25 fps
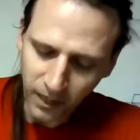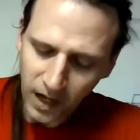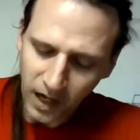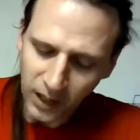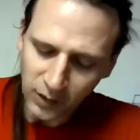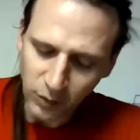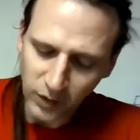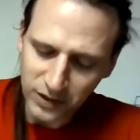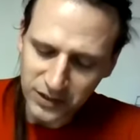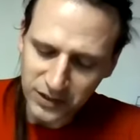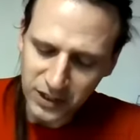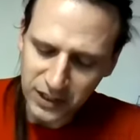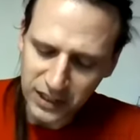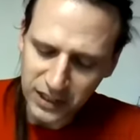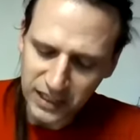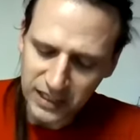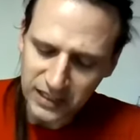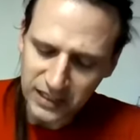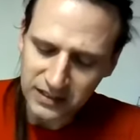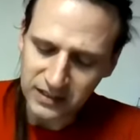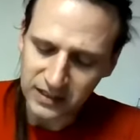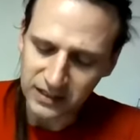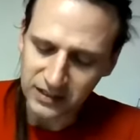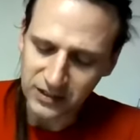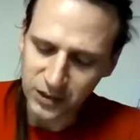It was an
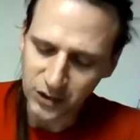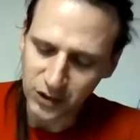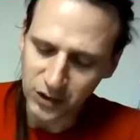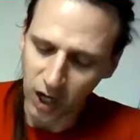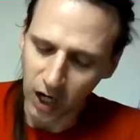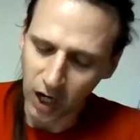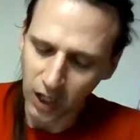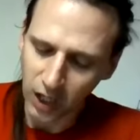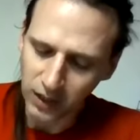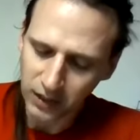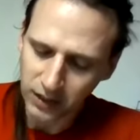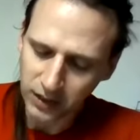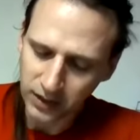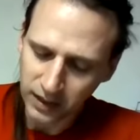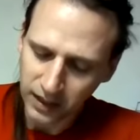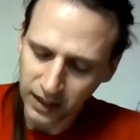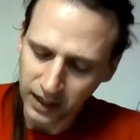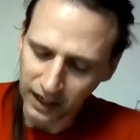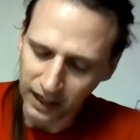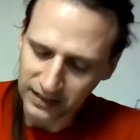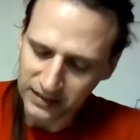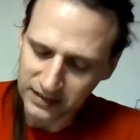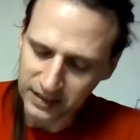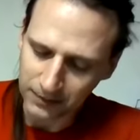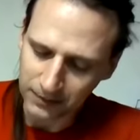easy stalk,
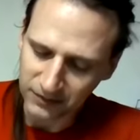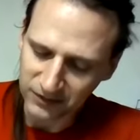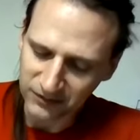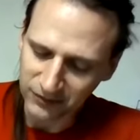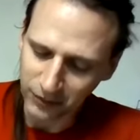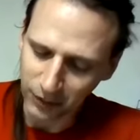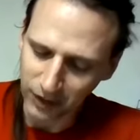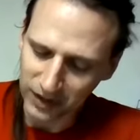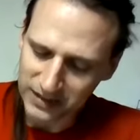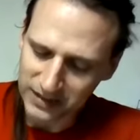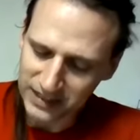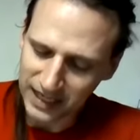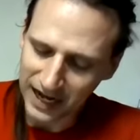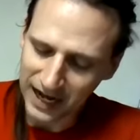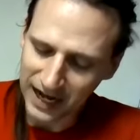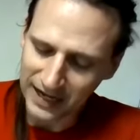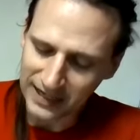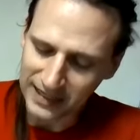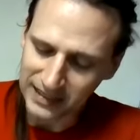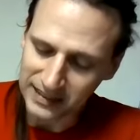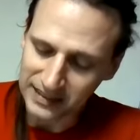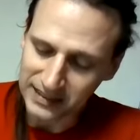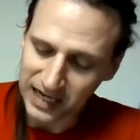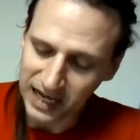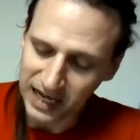except for its
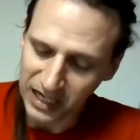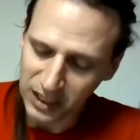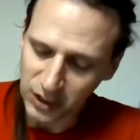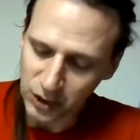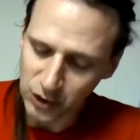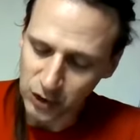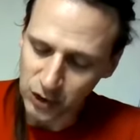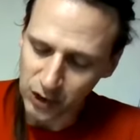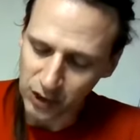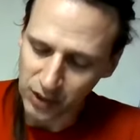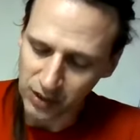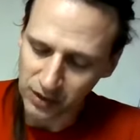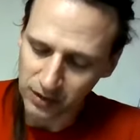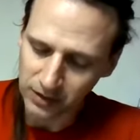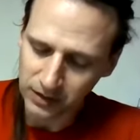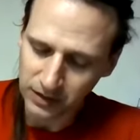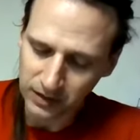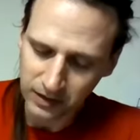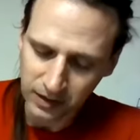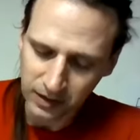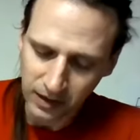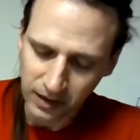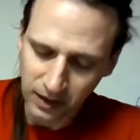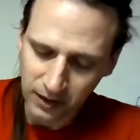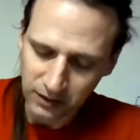added danger.
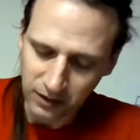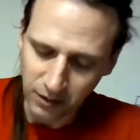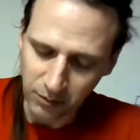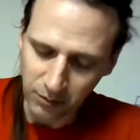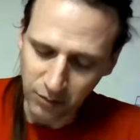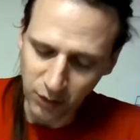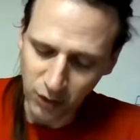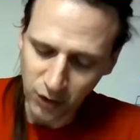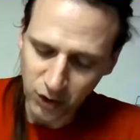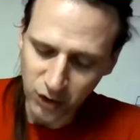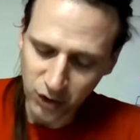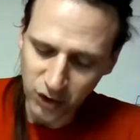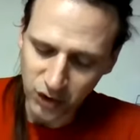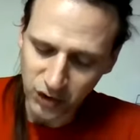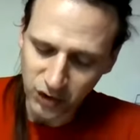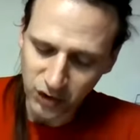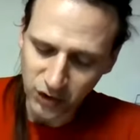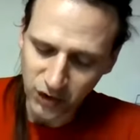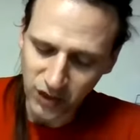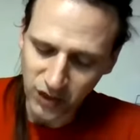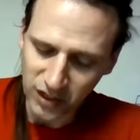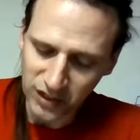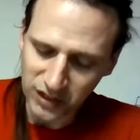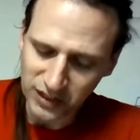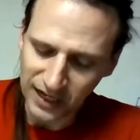The bushes
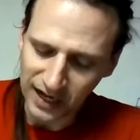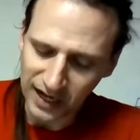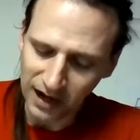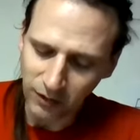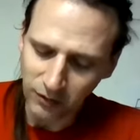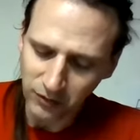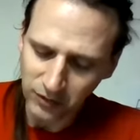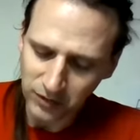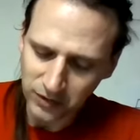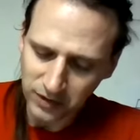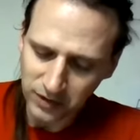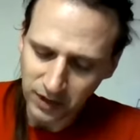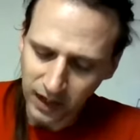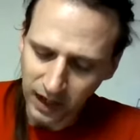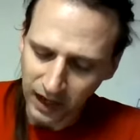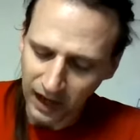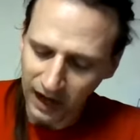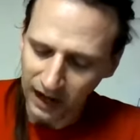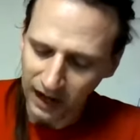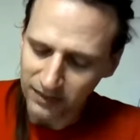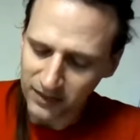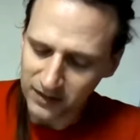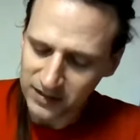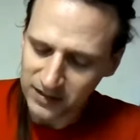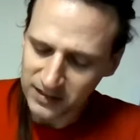thinned out,
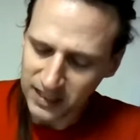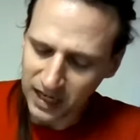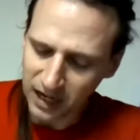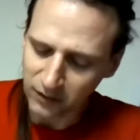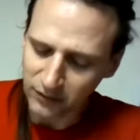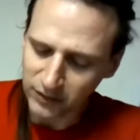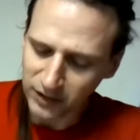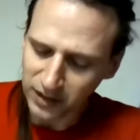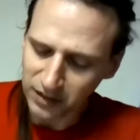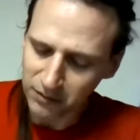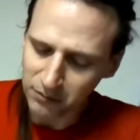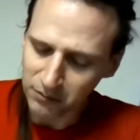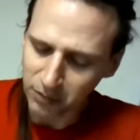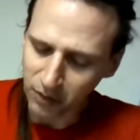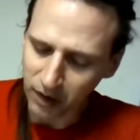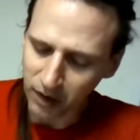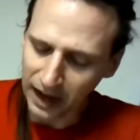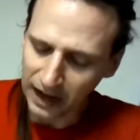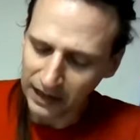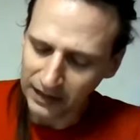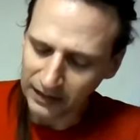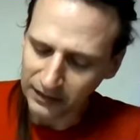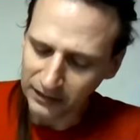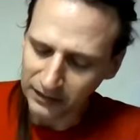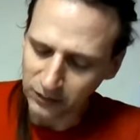and the sounding
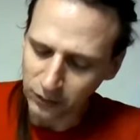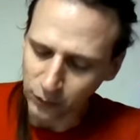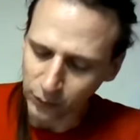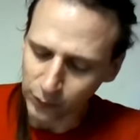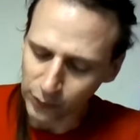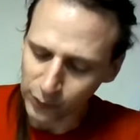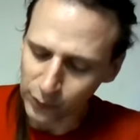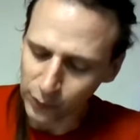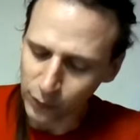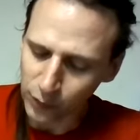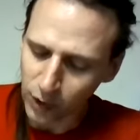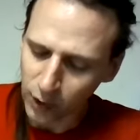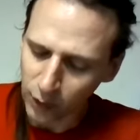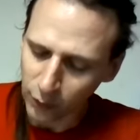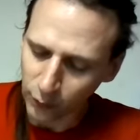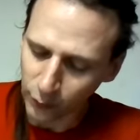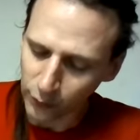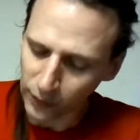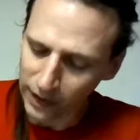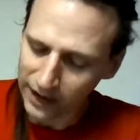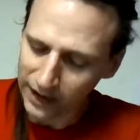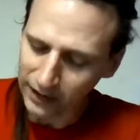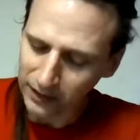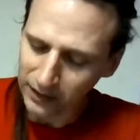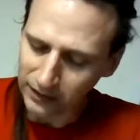bracken grew
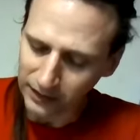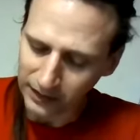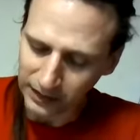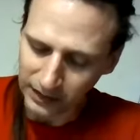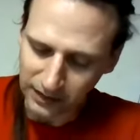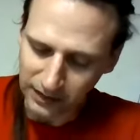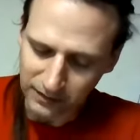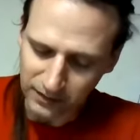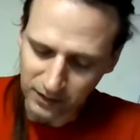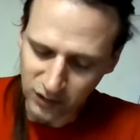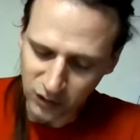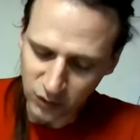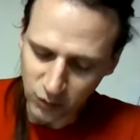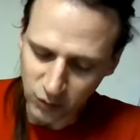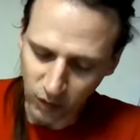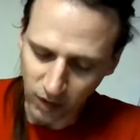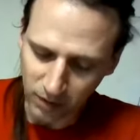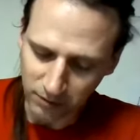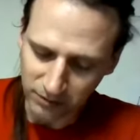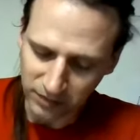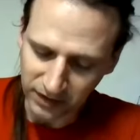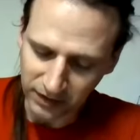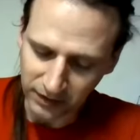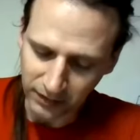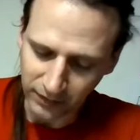rarely in the
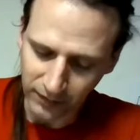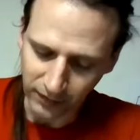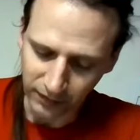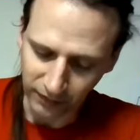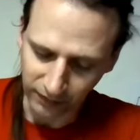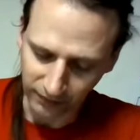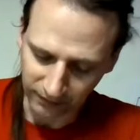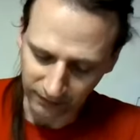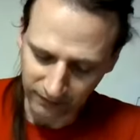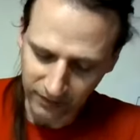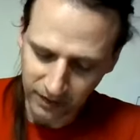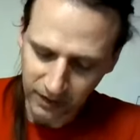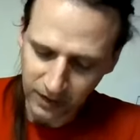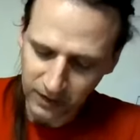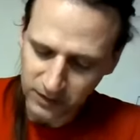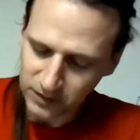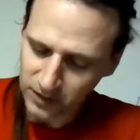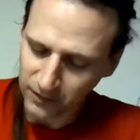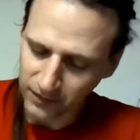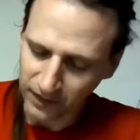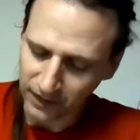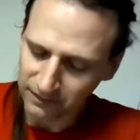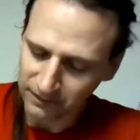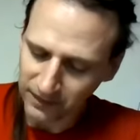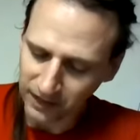swampy earth,
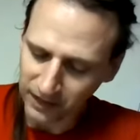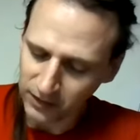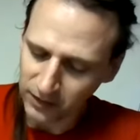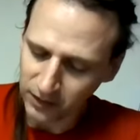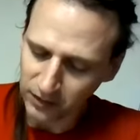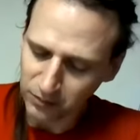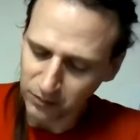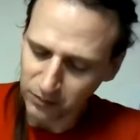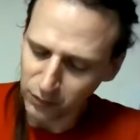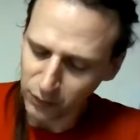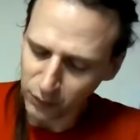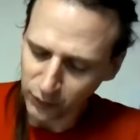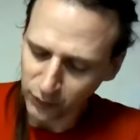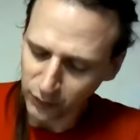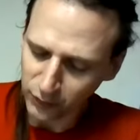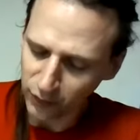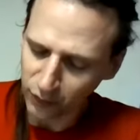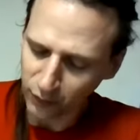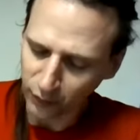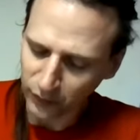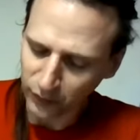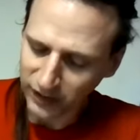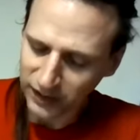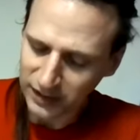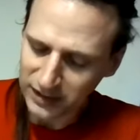so that they could move
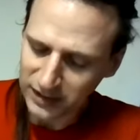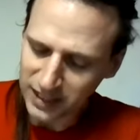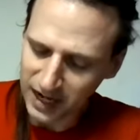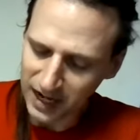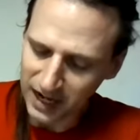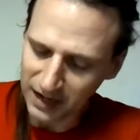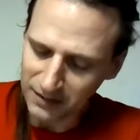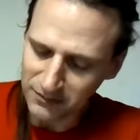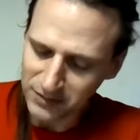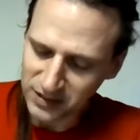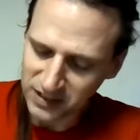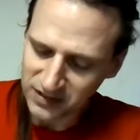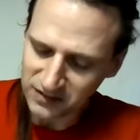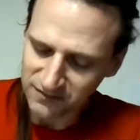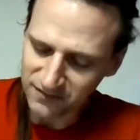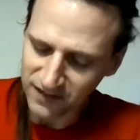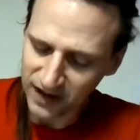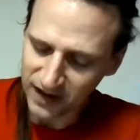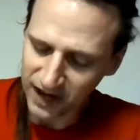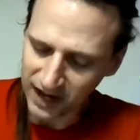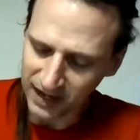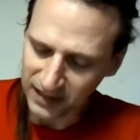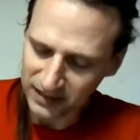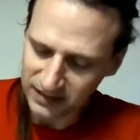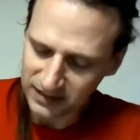3 times as
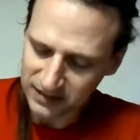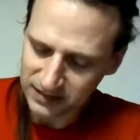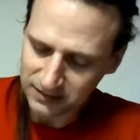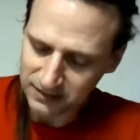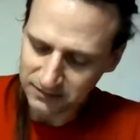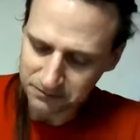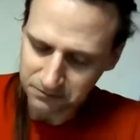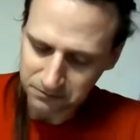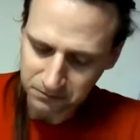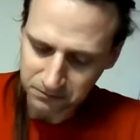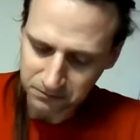fast.